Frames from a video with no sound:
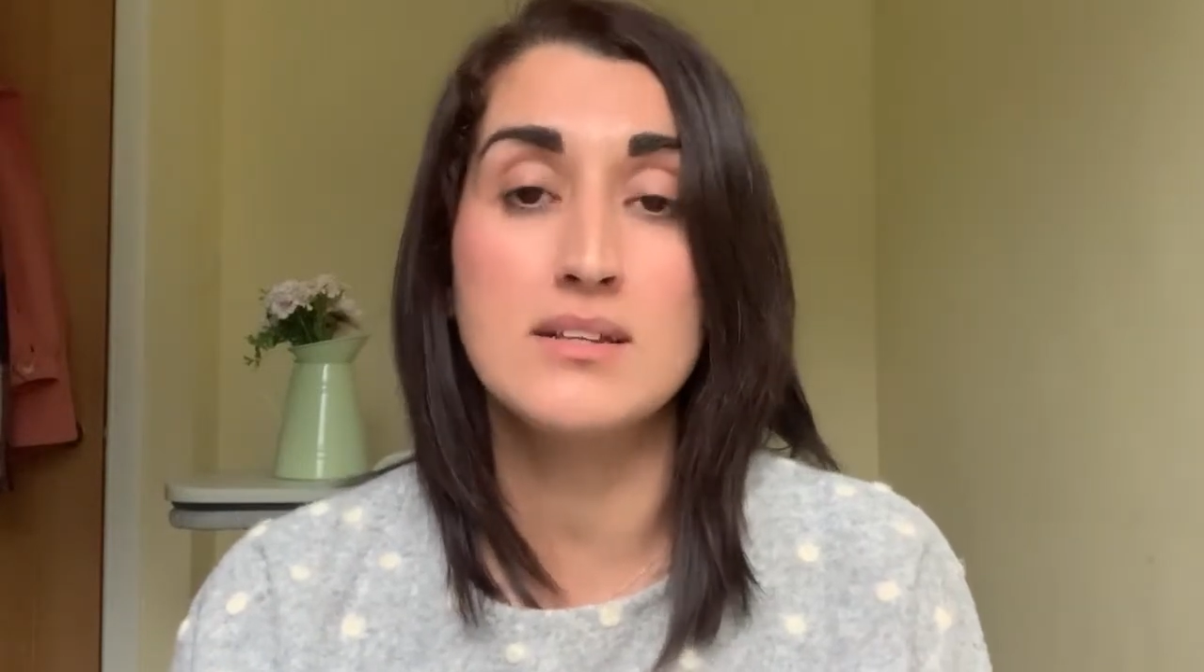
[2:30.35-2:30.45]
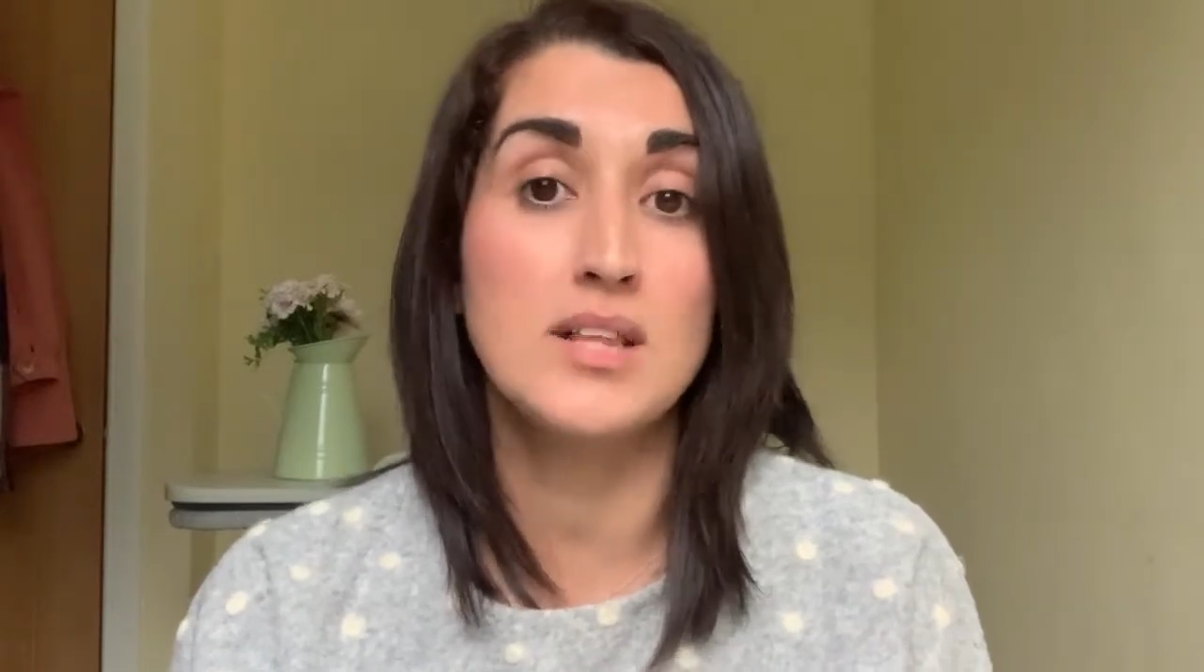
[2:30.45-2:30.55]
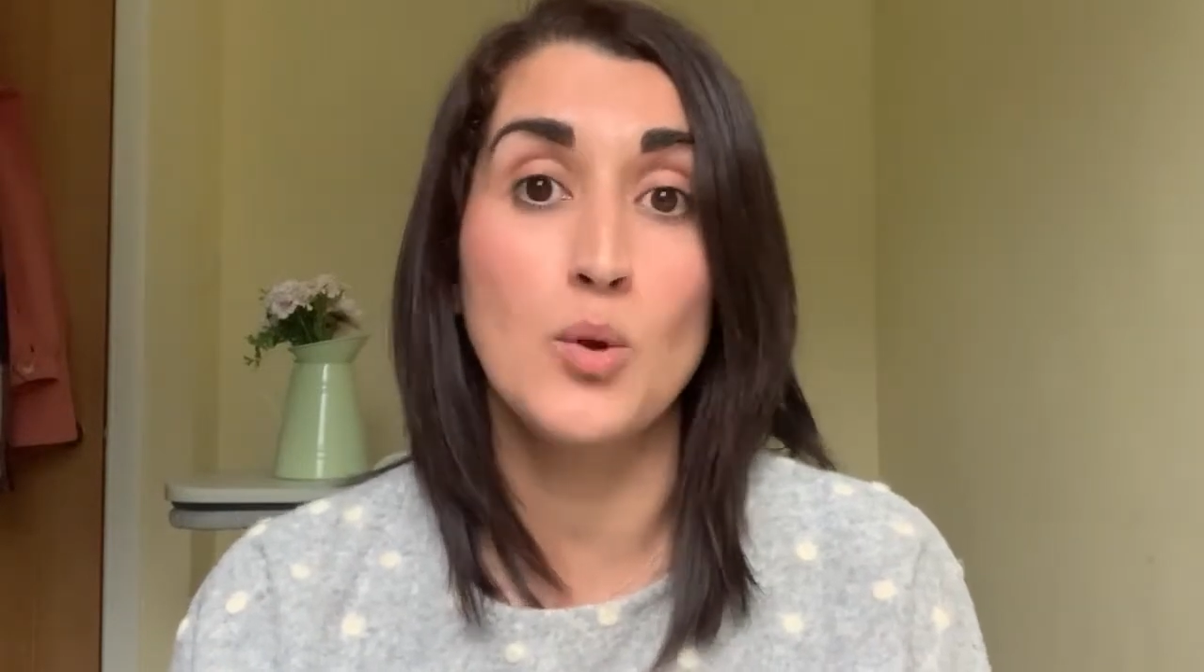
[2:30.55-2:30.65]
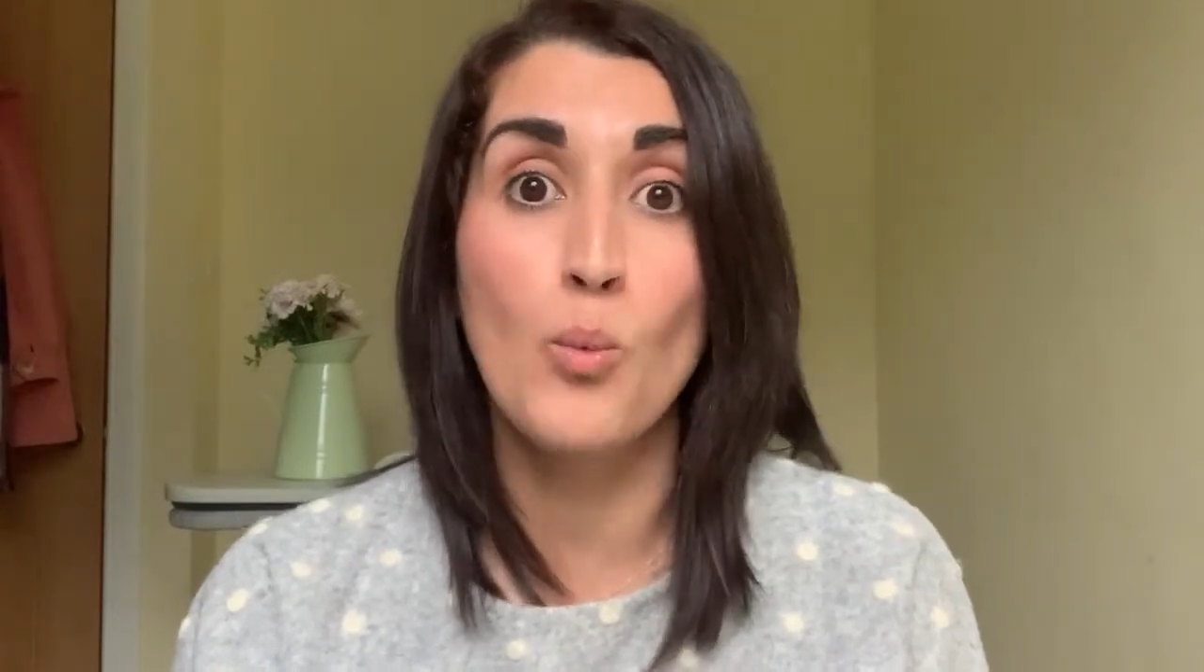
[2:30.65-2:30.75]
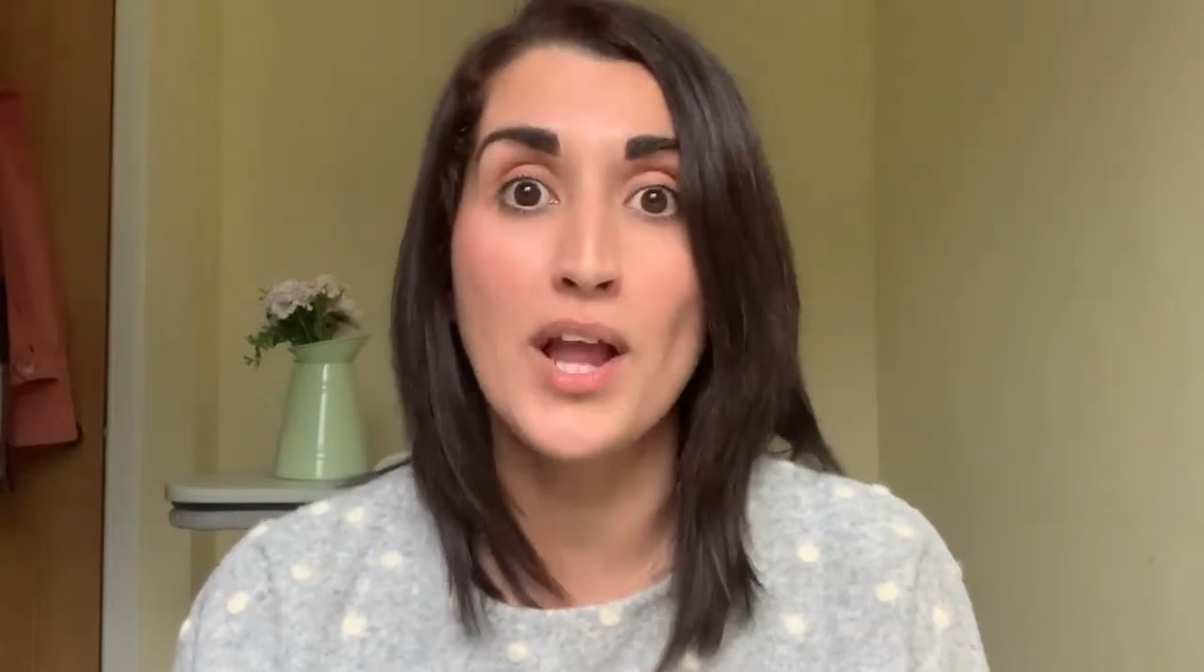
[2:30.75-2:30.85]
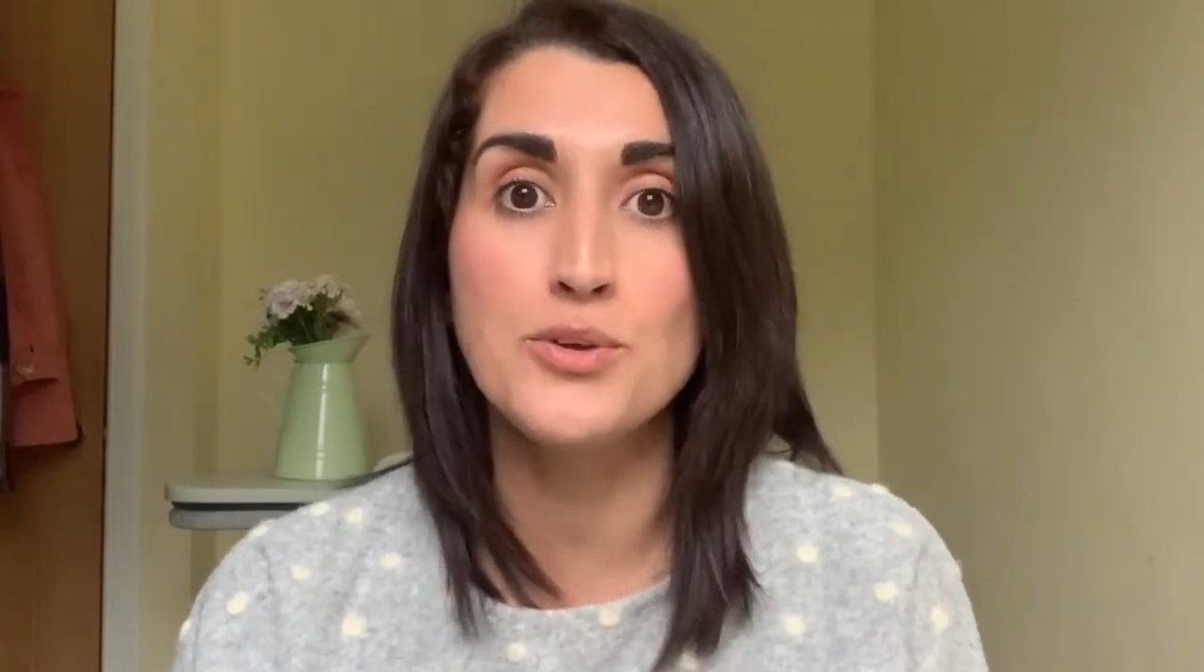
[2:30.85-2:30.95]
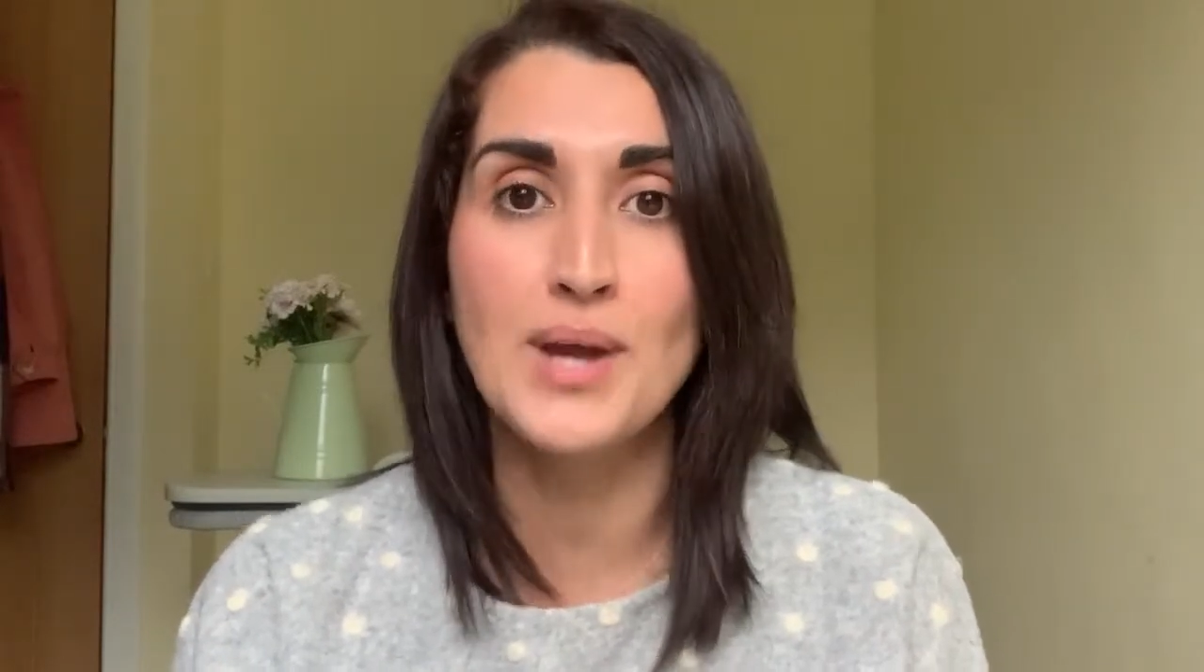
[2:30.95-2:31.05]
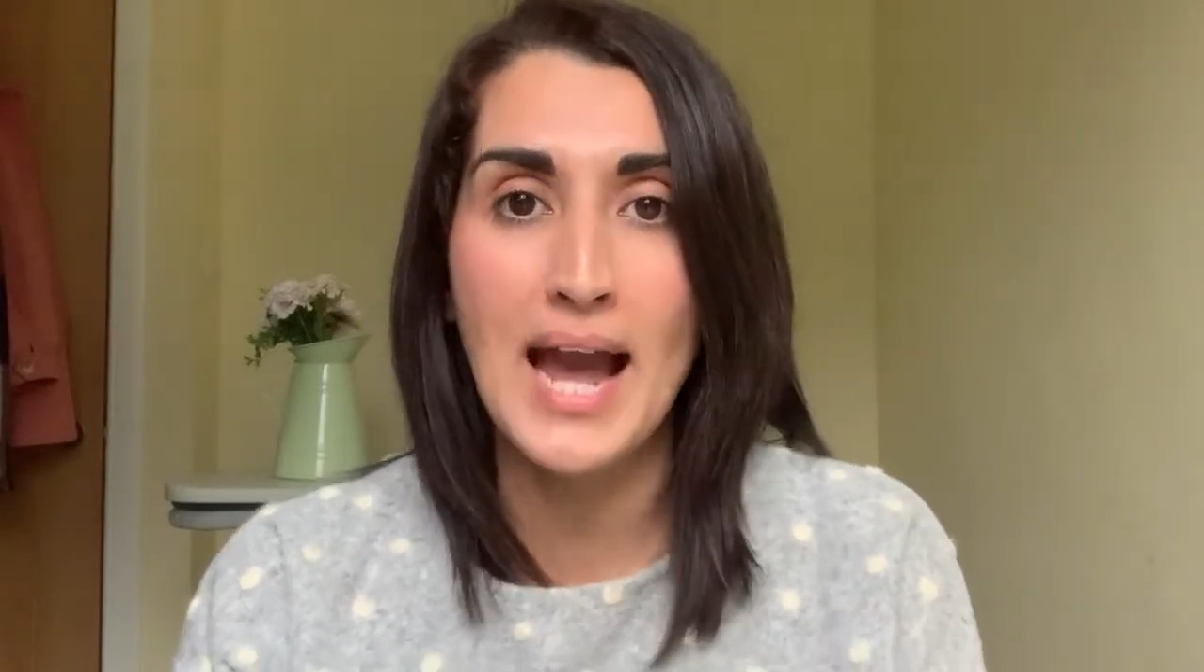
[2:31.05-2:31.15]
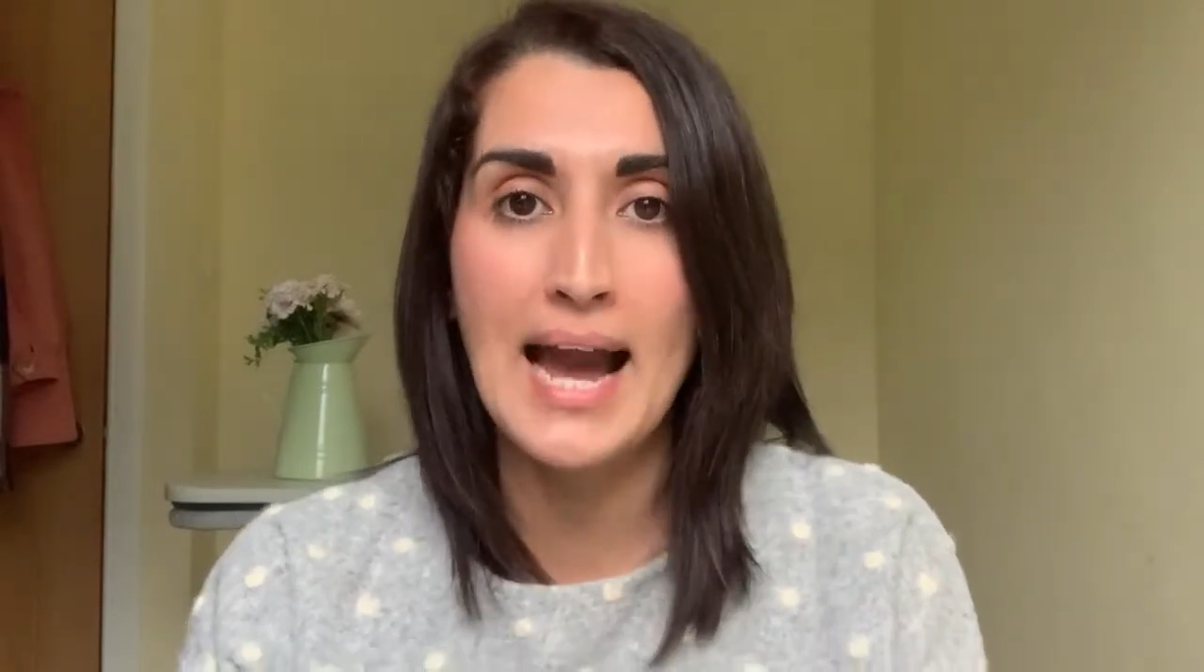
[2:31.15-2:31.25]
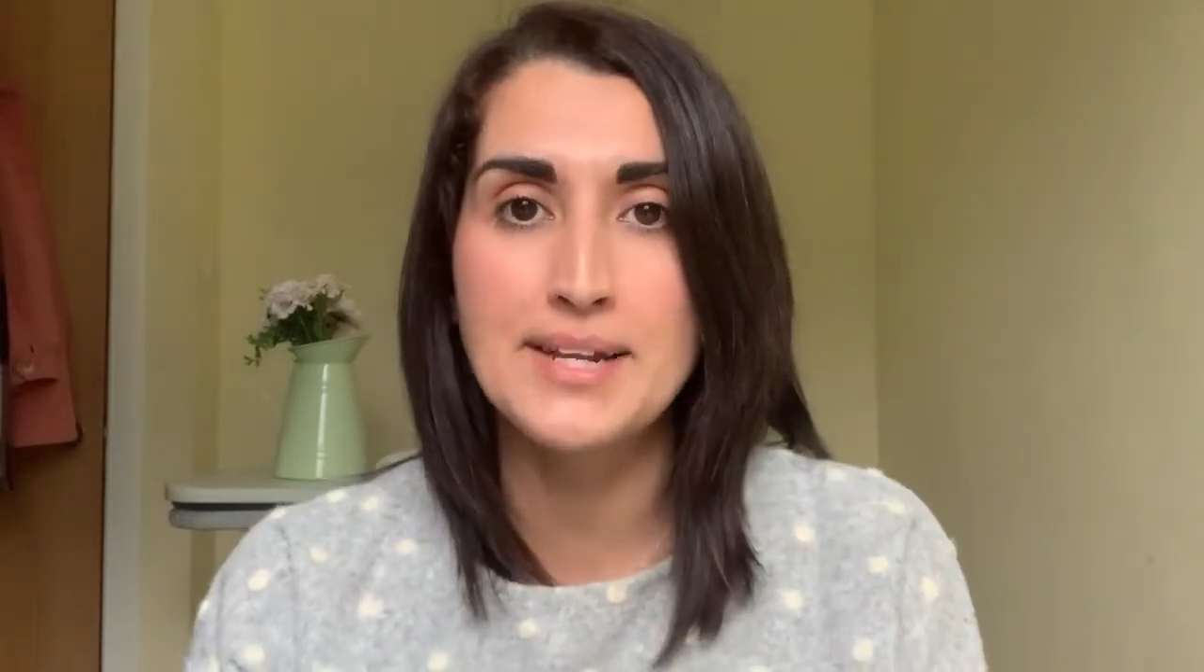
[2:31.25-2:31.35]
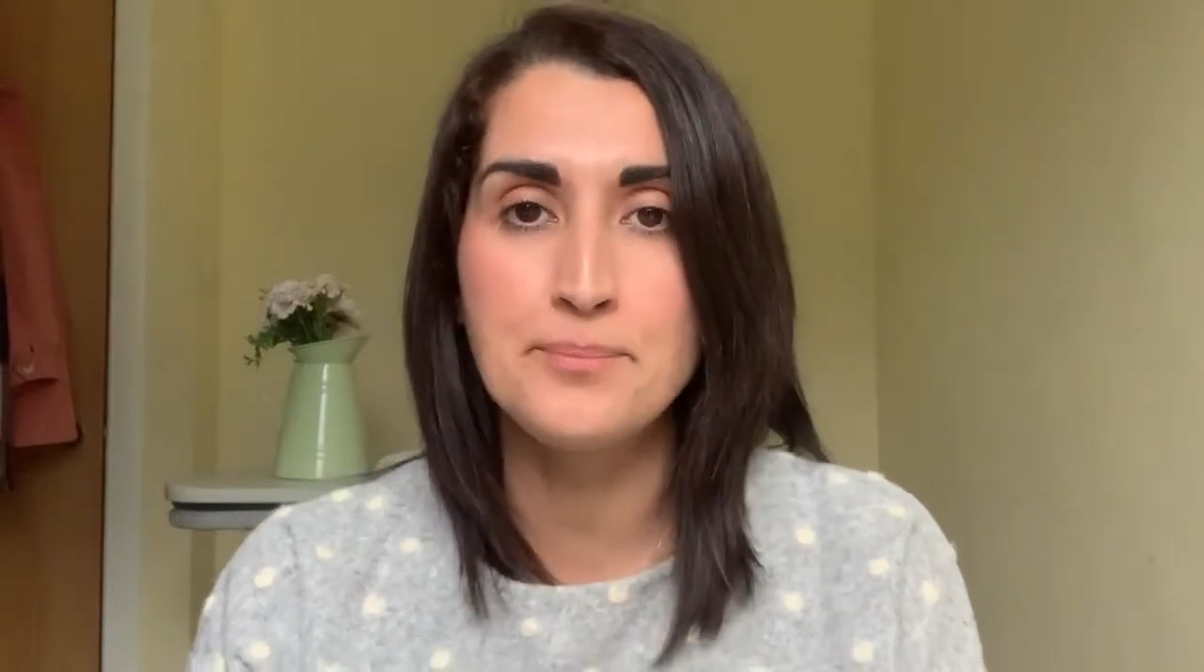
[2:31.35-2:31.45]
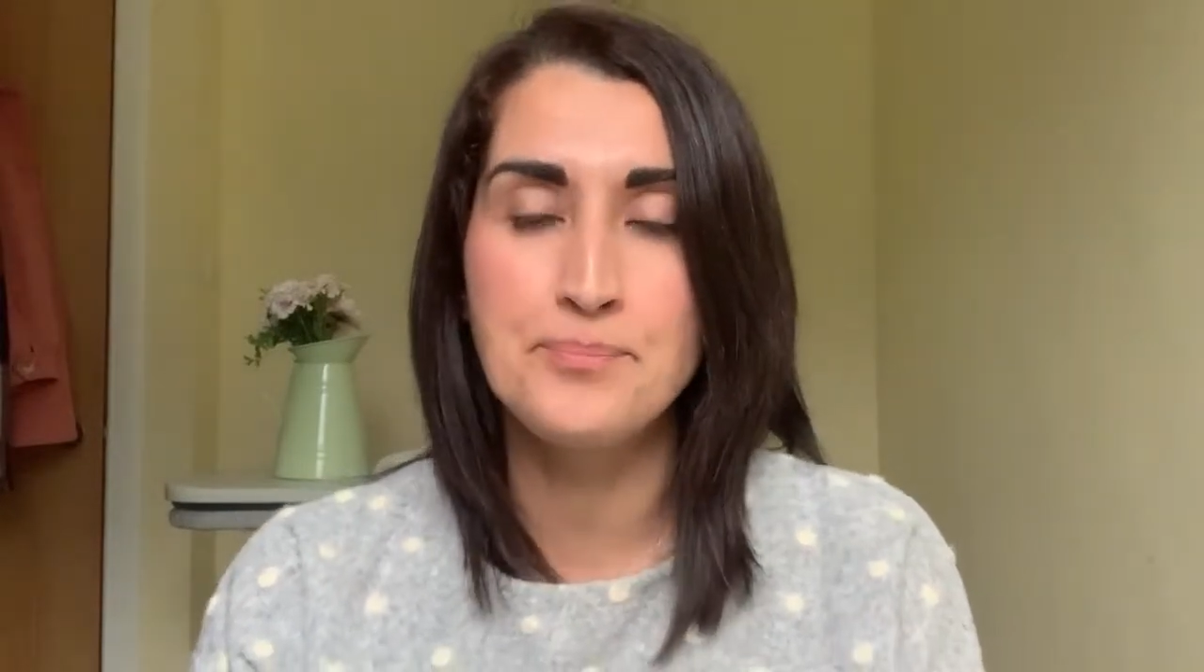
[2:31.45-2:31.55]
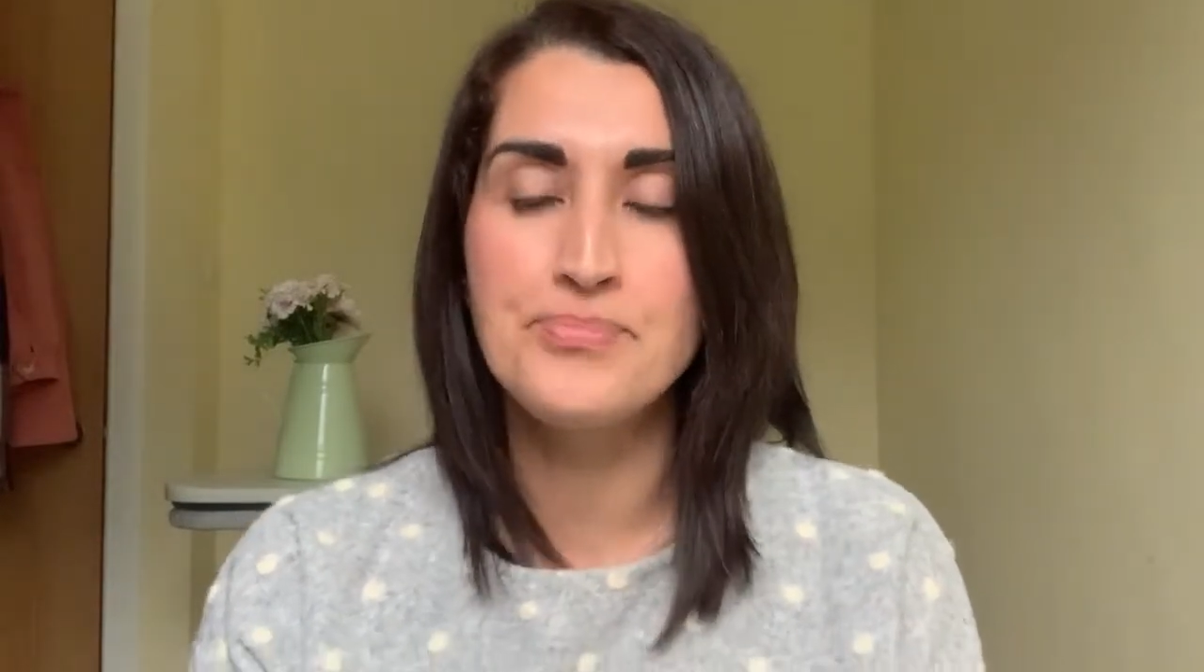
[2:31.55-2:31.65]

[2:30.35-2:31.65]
like where you can.